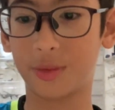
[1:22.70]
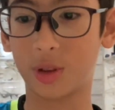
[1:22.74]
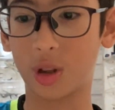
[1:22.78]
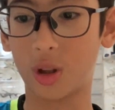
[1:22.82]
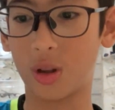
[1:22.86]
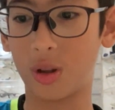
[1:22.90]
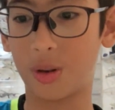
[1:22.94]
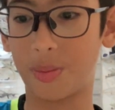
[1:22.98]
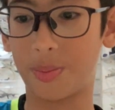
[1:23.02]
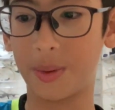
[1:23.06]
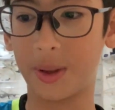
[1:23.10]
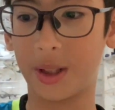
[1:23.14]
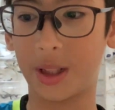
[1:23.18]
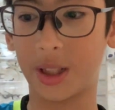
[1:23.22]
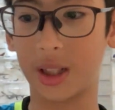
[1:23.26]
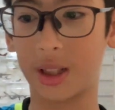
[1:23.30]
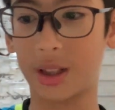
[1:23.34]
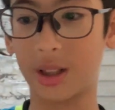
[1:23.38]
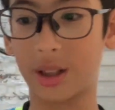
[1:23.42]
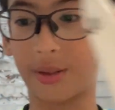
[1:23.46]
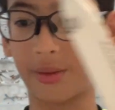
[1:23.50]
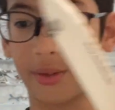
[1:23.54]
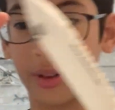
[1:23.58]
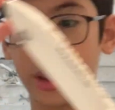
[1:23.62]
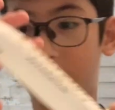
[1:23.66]
opening and
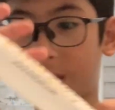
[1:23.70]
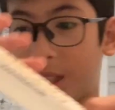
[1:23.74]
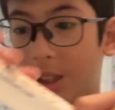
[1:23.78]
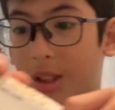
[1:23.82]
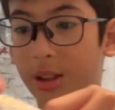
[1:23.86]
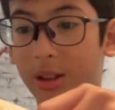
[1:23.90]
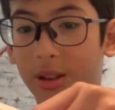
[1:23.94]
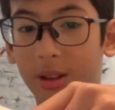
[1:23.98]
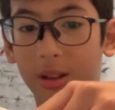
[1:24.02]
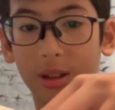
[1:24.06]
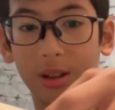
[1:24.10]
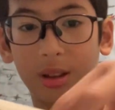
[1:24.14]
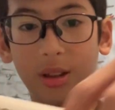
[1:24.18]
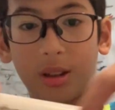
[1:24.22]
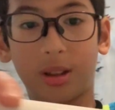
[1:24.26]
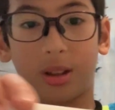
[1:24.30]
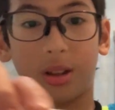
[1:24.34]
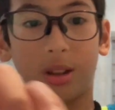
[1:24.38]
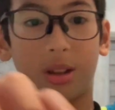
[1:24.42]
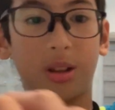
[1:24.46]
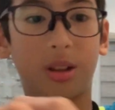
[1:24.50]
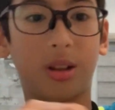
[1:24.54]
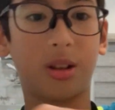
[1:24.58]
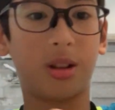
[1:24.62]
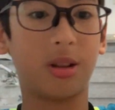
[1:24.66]
everything.
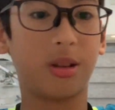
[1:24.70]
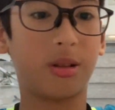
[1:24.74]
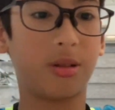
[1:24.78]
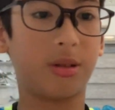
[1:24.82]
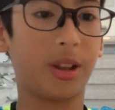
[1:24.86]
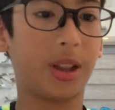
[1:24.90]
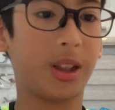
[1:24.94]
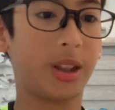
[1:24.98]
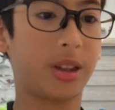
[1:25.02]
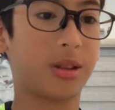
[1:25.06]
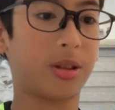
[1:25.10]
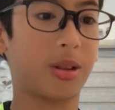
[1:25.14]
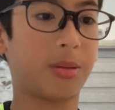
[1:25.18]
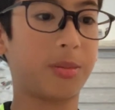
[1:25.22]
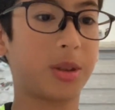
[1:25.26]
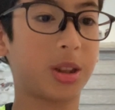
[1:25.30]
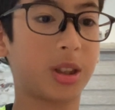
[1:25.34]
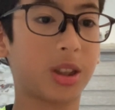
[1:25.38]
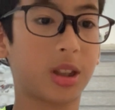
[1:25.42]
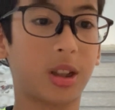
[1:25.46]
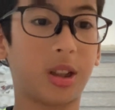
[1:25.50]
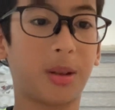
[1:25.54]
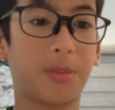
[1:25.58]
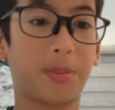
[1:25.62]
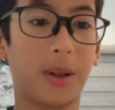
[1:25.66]
Alright, so I'm just
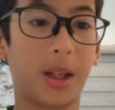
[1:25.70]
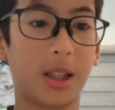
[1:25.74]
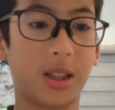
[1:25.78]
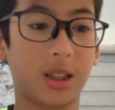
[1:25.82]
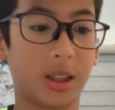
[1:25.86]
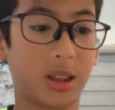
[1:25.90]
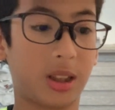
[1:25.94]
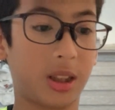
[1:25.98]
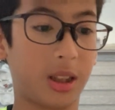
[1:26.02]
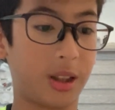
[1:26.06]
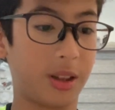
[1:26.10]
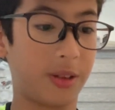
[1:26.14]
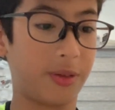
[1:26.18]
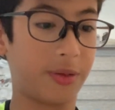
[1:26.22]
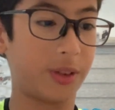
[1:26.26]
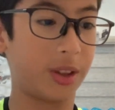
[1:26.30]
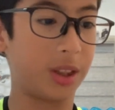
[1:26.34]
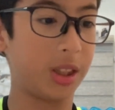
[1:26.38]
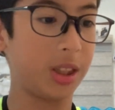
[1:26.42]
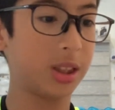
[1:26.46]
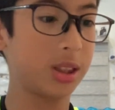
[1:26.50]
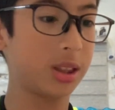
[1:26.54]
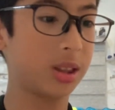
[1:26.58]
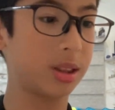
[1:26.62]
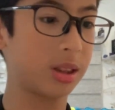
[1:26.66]
gonna place it here
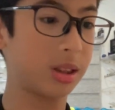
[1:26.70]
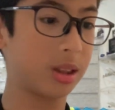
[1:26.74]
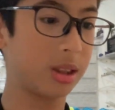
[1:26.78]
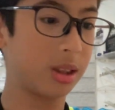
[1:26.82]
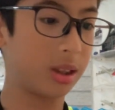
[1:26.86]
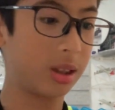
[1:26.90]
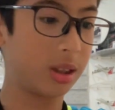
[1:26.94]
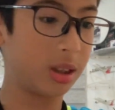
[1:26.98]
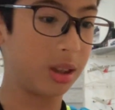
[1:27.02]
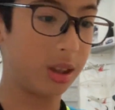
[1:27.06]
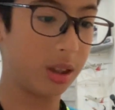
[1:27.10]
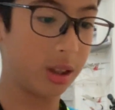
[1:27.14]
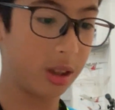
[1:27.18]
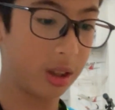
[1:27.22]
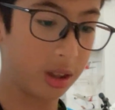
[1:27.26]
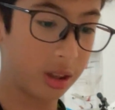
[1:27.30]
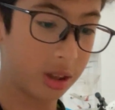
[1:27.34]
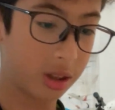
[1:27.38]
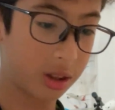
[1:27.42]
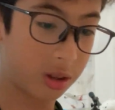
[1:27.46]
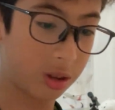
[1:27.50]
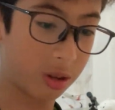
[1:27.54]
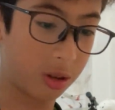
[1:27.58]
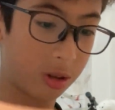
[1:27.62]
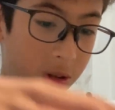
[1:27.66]
first.
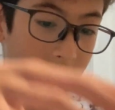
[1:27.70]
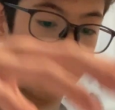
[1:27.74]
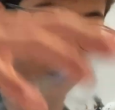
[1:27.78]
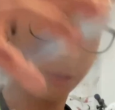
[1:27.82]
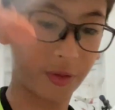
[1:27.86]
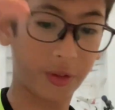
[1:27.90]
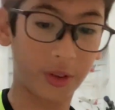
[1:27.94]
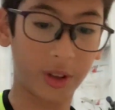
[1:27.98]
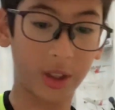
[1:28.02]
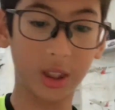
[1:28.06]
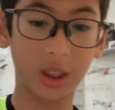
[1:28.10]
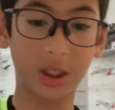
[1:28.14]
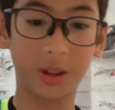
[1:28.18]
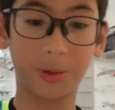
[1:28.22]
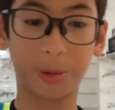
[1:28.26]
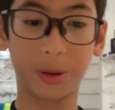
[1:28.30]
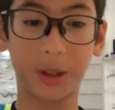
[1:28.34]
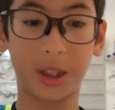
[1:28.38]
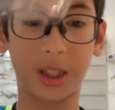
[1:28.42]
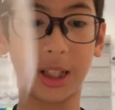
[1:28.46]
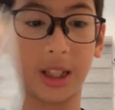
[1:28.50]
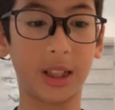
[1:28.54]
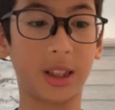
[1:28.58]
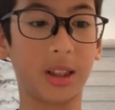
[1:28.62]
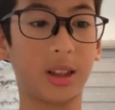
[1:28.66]
So first we get